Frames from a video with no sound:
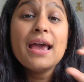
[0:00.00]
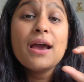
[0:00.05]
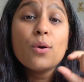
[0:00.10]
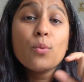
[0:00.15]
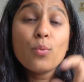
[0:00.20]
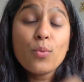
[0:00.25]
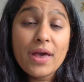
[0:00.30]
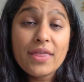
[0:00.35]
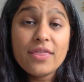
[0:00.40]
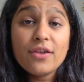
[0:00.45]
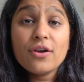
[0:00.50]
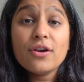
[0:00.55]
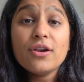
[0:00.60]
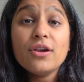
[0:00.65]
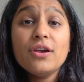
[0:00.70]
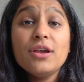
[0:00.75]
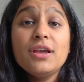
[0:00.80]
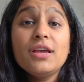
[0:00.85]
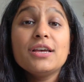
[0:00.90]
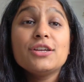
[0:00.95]
whether
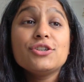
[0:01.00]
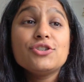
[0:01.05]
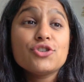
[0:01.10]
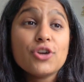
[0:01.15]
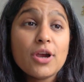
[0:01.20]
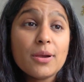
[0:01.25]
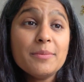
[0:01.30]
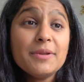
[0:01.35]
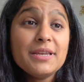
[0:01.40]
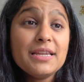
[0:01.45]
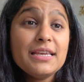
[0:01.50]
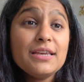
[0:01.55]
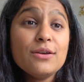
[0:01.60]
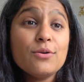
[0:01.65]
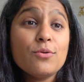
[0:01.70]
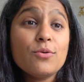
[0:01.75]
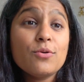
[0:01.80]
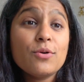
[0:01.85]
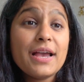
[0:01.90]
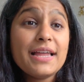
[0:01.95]
Germany
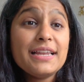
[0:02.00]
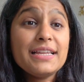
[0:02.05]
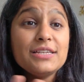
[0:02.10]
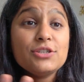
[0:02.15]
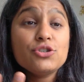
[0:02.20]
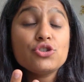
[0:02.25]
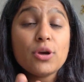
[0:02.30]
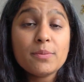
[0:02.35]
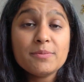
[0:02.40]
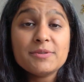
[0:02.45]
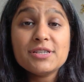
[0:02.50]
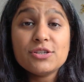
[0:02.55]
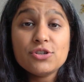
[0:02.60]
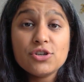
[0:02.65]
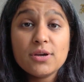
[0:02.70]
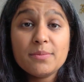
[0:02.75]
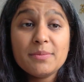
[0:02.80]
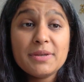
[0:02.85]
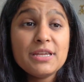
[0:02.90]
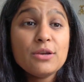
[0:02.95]
or any shops in
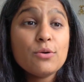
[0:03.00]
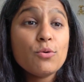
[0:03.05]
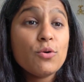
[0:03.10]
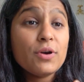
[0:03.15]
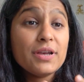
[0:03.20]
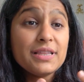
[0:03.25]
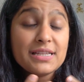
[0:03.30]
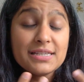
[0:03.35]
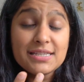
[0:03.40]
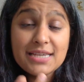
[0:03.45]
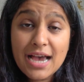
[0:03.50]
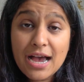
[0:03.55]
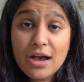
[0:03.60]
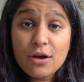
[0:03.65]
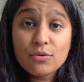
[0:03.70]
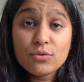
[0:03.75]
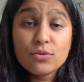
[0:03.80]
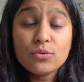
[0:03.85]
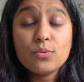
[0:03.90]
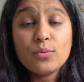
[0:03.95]
Germany or in the
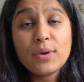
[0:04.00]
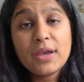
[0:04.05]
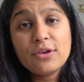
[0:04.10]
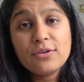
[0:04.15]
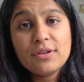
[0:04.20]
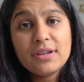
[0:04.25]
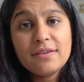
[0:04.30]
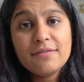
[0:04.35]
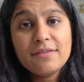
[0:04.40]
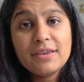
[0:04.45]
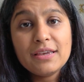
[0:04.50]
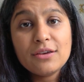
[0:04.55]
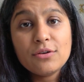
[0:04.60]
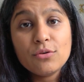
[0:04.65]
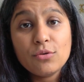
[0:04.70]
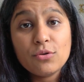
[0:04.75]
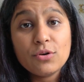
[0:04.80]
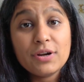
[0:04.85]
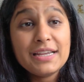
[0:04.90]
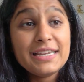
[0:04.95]
town where you're living,
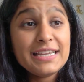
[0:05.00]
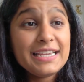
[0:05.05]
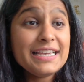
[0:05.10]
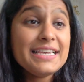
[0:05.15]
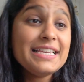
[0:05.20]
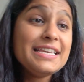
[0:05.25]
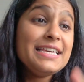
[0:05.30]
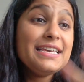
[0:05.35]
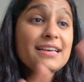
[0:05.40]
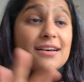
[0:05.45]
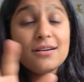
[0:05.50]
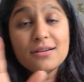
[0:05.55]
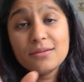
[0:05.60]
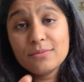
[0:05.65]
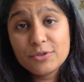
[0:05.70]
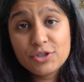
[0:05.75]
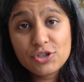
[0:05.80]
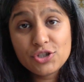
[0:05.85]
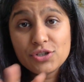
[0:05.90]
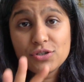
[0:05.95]
or in
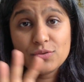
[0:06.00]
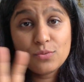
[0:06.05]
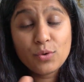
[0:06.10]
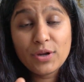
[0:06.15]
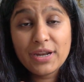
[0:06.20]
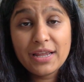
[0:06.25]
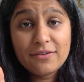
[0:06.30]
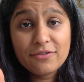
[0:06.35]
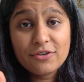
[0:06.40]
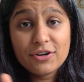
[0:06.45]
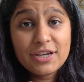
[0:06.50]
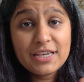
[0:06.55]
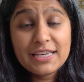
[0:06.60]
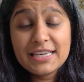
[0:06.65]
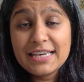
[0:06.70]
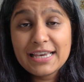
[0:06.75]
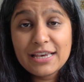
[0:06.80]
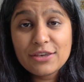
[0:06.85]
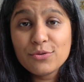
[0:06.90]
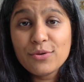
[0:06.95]
IKEA, whatever
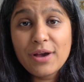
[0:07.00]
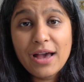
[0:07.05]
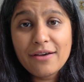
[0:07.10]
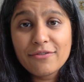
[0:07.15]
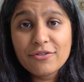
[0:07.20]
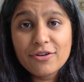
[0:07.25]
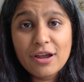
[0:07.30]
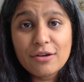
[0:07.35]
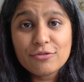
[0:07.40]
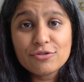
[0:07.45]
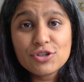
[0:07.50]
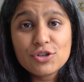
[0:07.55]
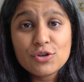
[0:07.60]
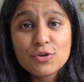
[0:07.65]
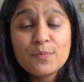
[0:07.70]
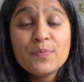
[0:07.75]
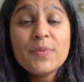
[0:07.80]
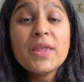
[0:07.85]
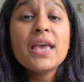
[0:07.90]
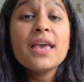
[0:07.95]
IKEA you have around
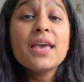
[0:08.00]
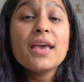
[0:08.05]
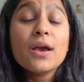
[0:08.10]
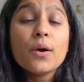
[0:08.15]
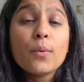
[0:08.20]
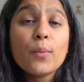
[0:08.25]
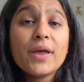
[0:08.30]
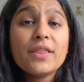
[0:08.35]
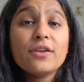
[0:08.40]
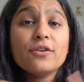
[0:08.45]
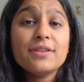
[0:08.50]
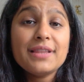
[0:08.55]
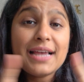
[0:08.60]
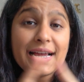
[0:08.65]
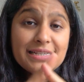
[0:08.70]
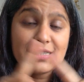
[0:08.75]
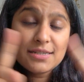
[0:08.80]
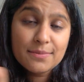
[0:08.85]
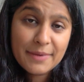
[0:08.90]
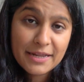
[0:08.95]
you, whether
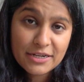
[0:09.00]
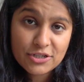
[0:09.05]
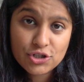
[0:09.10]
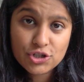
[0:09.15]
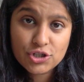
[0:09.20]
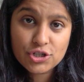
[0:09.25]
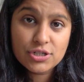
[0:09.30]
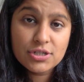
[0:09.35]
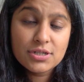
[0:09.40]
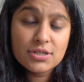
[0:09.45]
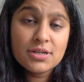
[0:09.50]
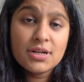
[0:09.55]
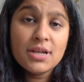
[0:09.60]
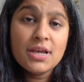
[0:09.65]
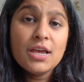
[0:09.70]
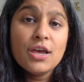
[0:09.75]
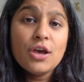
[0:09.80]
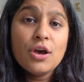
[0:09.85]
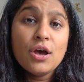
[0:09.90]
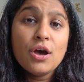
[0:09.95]
that dimension
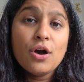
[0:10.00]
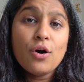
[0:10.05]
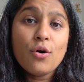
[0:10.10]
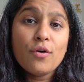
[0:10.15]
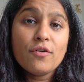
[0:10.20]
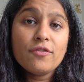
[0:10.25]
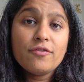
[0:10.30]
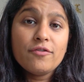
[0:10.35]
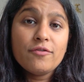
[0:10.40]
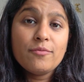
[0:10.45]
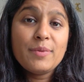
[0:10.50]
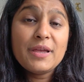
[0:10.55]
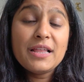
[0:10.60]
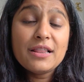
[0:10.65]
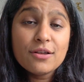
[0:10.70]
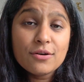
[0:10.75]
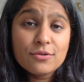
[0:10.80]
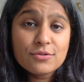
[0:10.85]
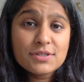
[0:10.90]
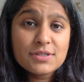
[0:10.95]
of
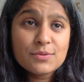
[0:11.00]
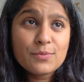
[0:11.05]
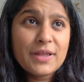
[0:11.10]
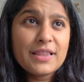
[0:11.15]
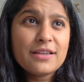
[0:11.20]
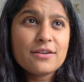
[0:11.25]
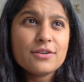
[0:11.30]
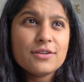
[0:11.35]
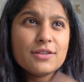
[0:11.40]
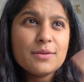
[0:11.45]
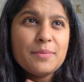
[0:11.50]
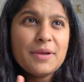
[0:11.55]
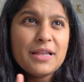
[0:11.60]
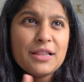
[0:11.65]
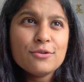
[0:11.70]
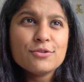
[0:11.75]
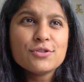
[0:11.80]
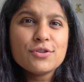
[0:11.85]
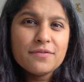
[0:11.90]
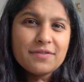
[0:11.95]
pillows, whether the
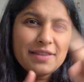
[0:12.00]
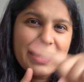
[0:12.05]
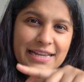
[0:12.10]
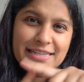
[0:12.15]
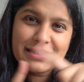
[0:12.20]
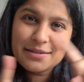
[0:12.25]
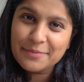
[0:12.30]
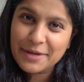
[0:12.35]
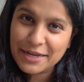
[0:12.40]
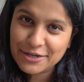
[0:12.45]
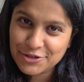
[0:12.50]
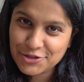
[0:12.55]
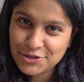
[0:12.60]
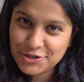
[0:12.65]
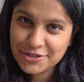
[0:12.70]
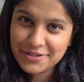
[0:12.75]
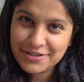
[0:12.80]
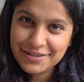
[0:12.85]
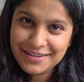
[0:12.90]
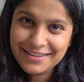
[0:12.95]
pillows of that
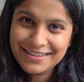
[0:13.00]
dimension